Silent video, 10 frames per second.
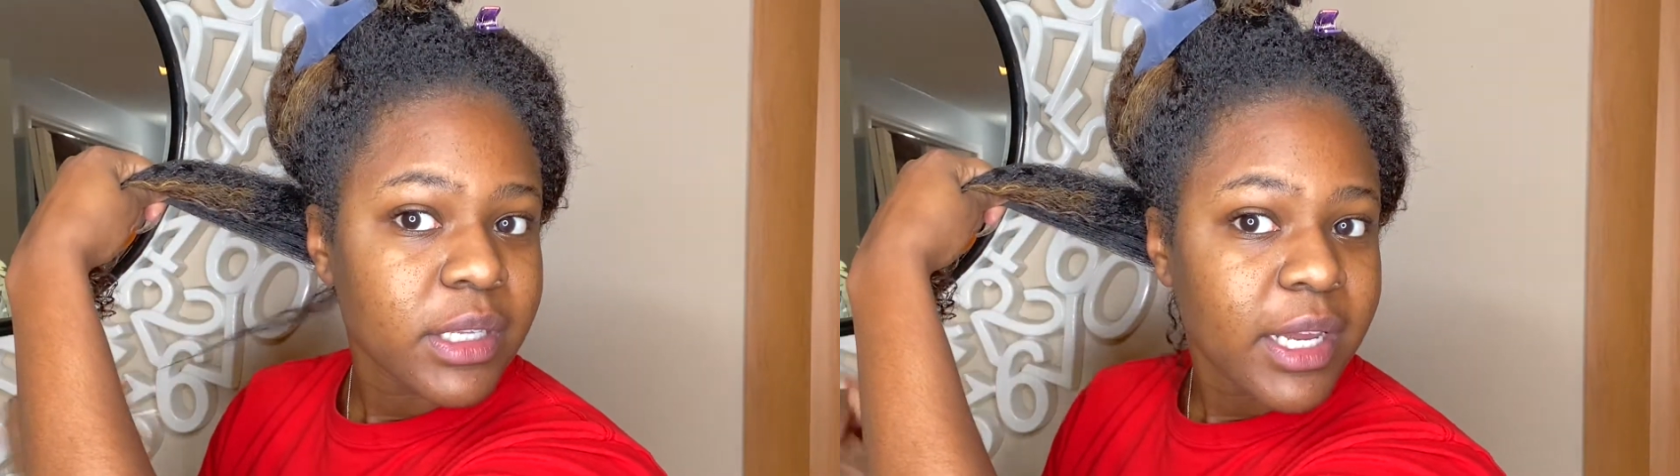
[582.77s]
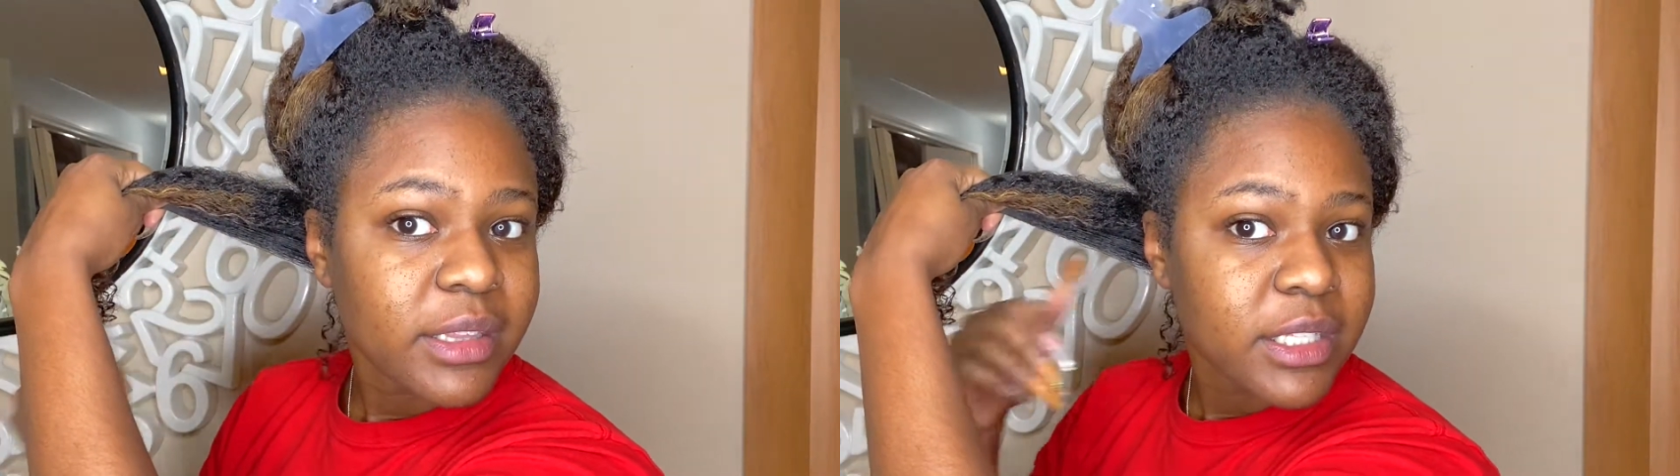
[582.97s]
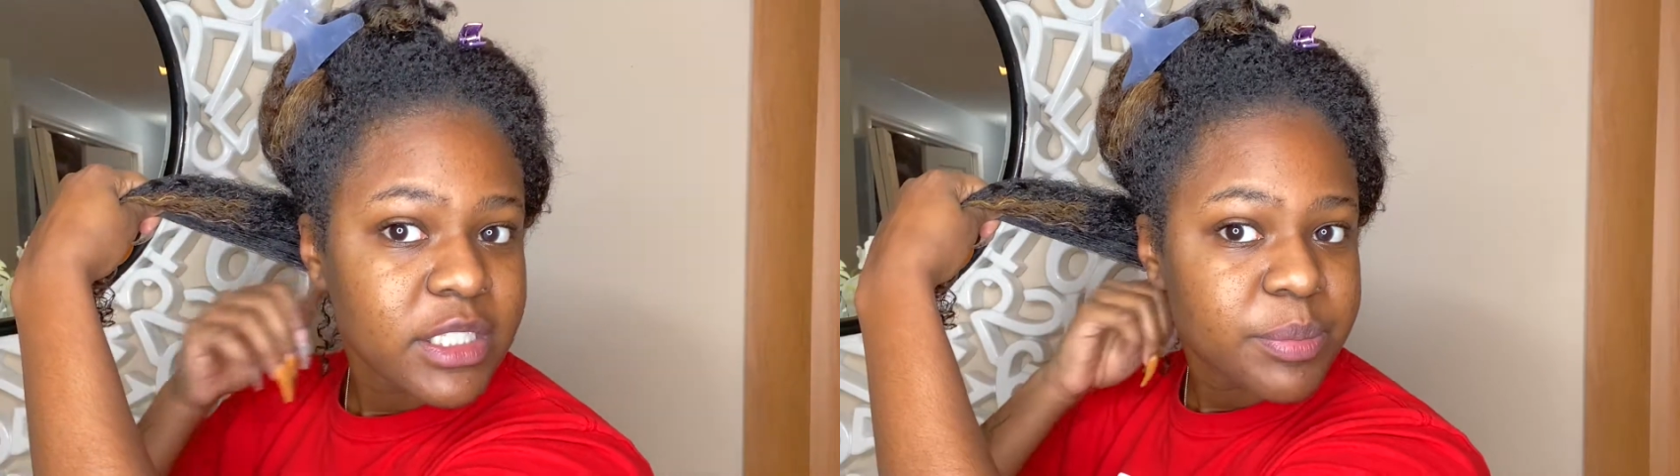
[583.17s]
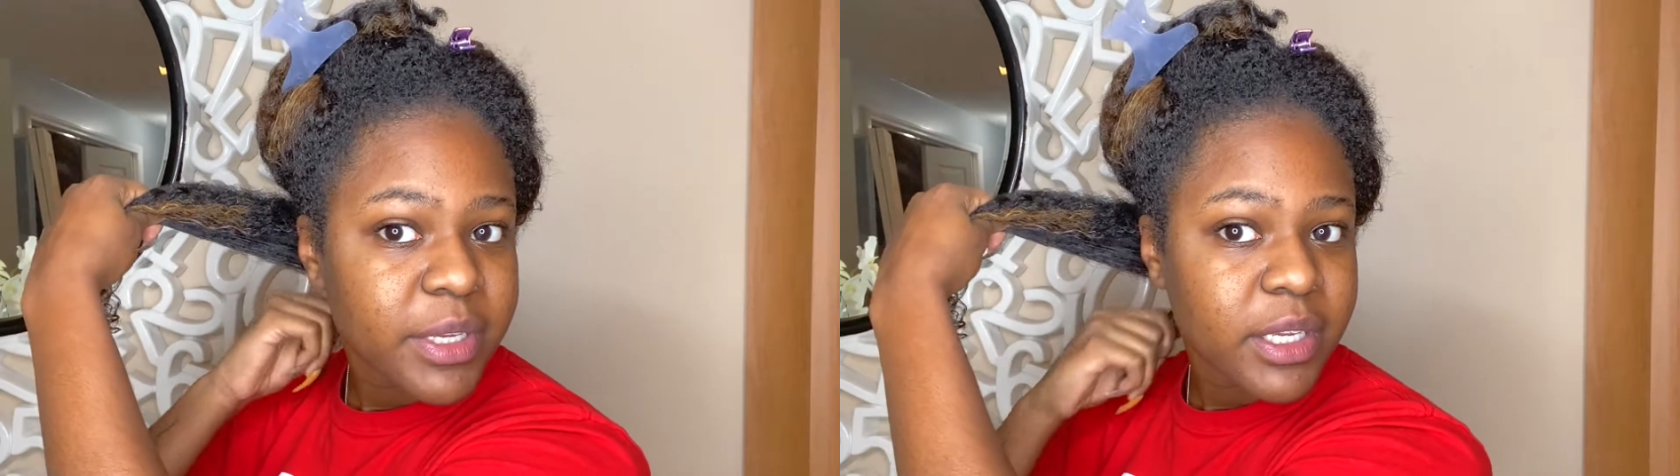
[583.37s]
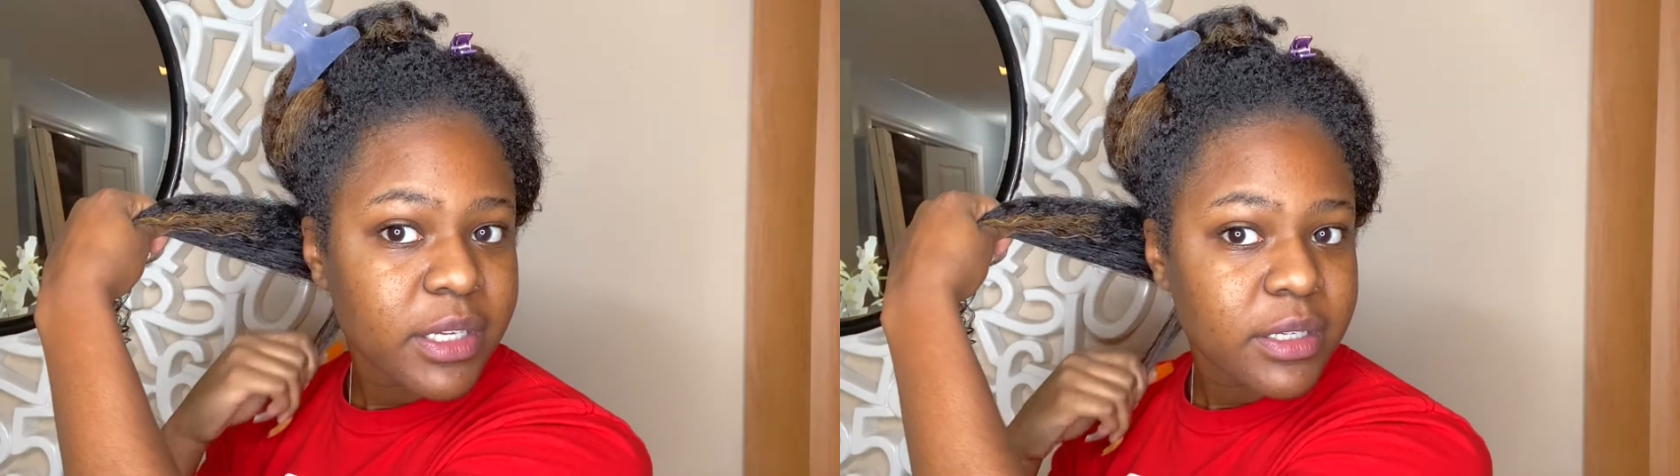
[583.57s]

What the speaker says: like this big.